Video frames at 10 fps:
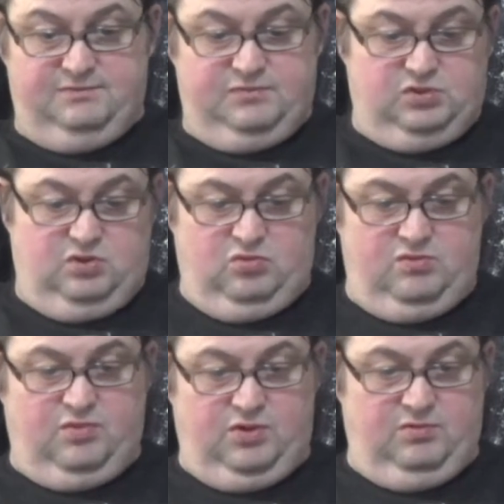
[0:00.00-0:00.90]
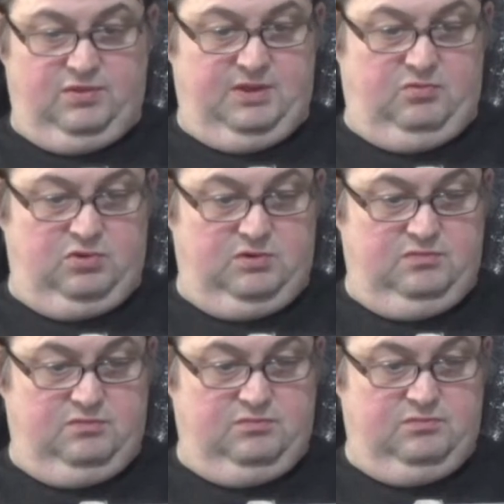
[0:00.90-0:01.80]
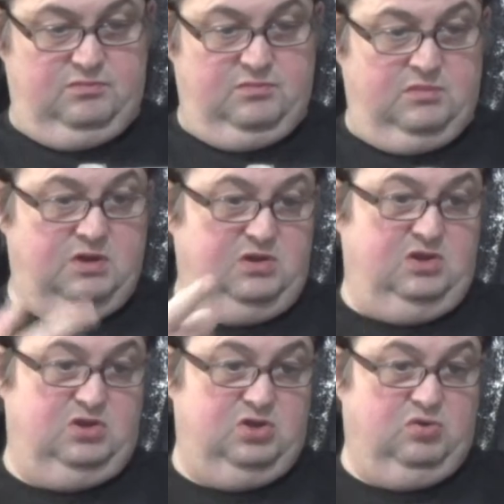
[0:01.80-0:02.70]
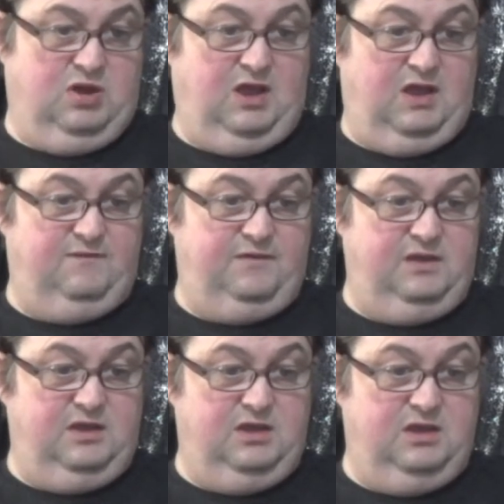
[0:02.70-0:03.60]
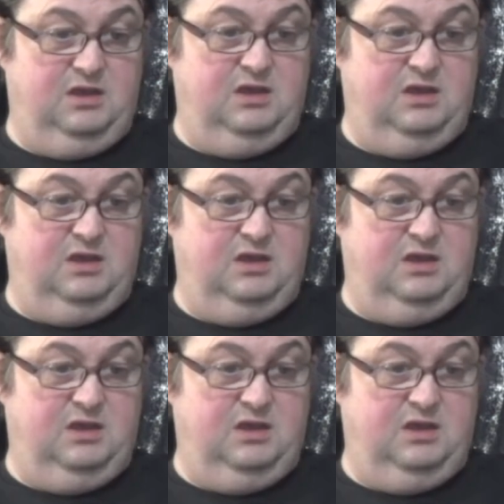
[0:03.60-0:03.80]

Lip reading: so I wouldn't bother with that one. You do have the